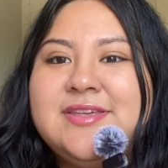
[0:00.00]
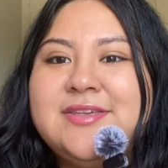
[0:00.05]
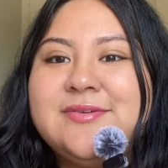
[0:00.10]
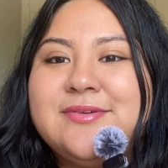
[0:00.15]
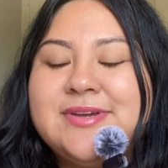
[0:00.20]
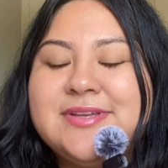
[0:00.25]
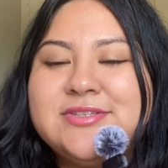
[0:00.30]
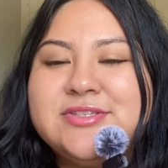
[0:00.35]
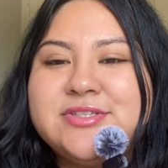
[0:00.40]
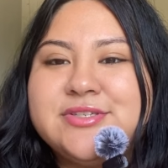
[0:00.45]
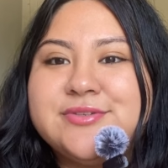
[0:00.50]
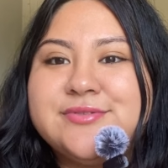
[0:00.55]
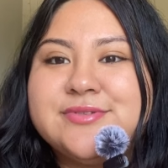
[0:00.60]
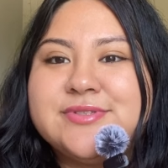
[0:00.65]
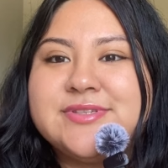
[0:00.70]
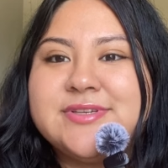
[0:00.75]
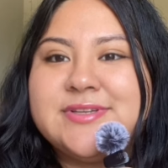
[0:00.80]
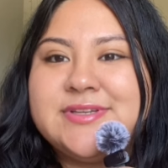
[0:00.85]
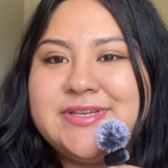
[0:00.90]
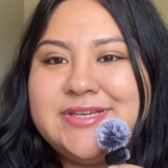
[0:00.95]
You can
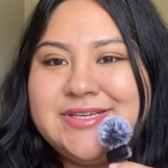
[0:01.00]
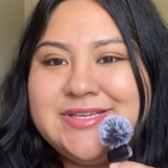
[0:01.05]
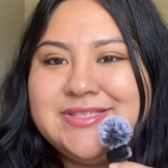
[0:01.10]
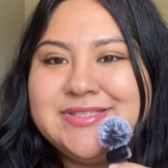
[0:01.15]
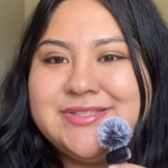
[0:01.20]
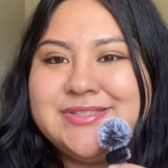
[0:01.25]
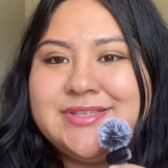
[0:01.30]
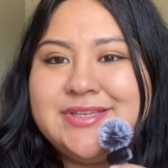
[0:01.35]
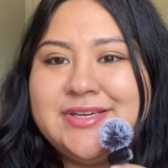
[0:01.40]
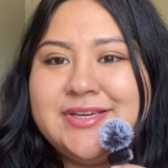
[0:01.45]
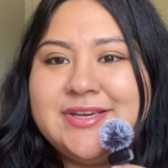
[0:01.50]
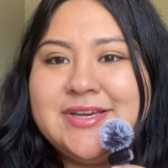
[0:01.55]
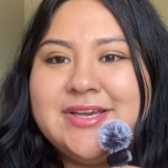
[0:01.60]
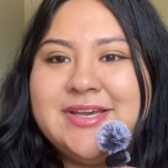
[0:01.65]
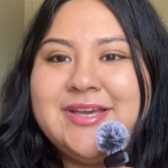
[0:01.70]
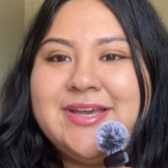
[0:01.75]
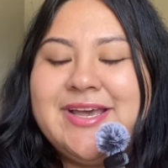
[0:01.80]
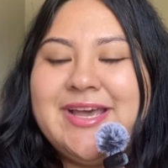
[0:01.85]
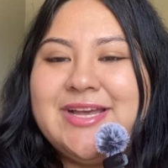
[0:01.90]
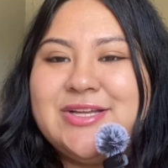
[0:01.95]
choose an easy
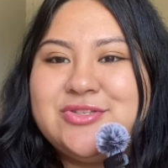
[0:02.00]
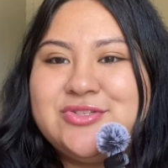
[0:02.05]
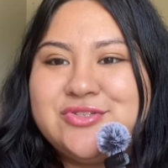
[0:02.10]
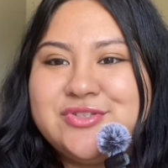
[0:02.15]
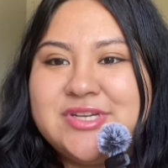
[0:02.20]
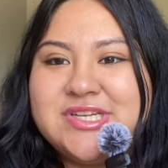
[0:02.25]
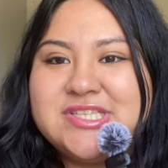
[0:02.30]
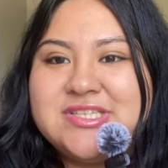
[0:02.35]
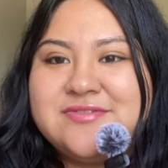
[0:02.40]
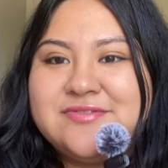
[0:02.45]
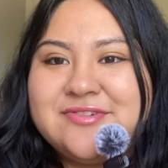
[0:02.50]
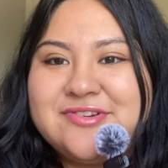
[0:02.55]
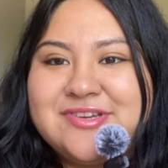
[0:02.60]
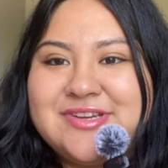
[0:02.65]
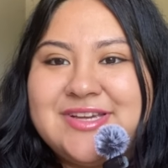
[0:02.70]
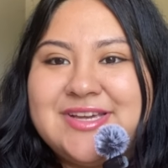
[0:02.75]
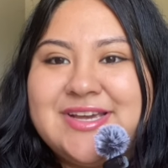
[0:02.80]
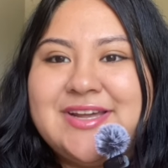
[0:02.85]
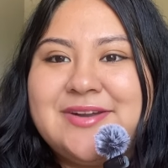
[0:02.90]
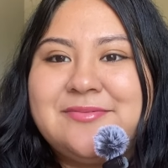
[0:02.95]
and
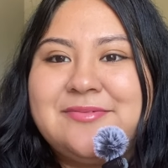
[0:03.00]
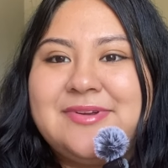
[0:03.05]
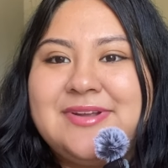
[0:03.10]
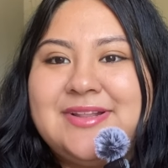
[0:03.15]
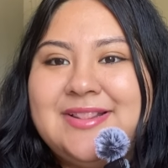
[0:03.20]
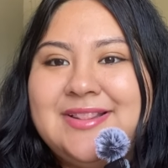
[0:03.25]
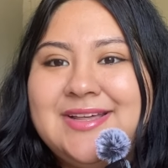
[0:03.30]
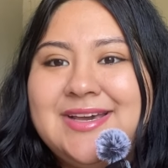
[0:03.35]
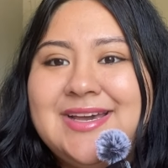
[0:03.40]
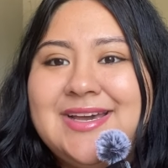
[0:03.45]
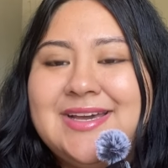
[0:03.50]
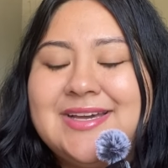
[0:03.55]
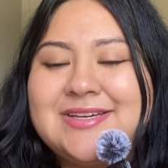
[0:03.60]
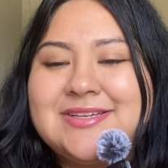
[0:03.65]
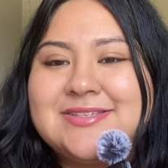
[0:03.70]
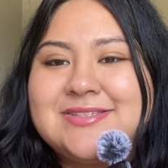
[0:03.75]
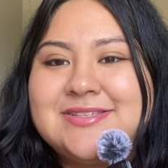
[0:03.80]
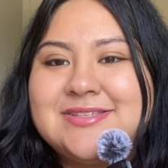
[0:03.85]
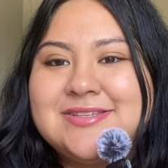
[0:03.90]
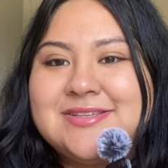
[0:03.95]
stress-free and
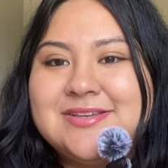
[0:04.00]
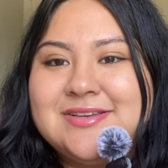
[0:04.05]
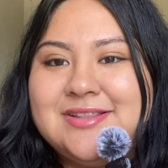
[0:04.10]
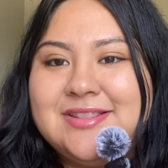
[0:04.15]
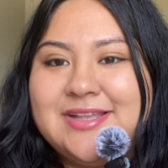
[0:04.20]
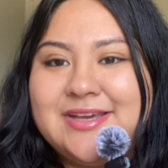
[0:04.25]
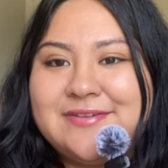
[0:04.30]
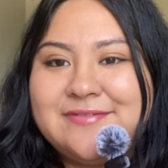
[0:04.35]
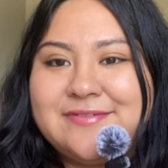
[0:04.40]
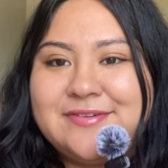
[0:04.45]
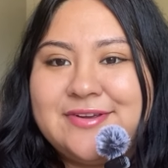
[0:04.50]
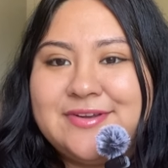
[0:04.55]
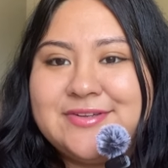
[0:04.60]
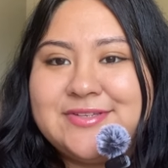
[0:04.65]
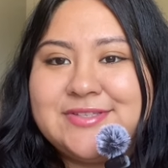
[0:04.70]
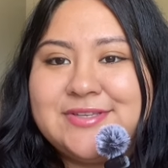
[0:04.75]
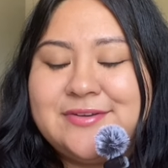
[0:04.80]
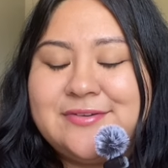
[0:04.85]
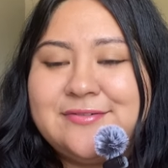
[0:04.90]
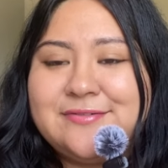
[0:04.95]
relaxed life for
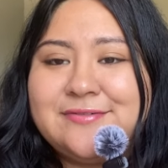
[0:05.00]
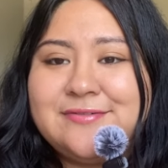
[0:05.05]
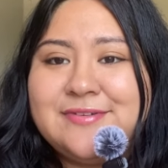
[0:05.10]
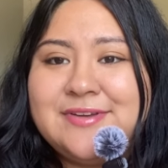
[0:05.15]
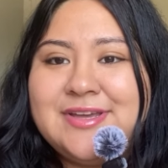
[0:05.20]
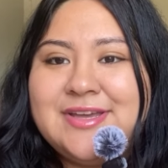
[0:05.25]
yourself